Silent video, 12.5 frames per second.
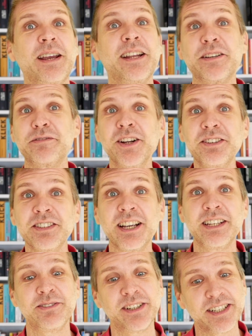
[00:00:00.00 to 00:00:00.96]
And if not,
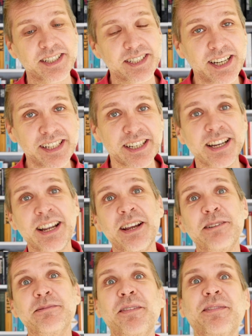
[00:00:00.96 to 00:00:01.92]
you can stick
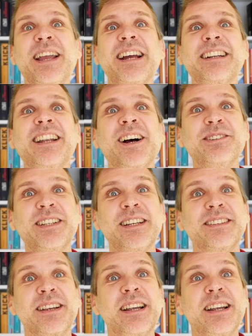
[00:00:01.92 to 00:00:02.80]
with Get It Out and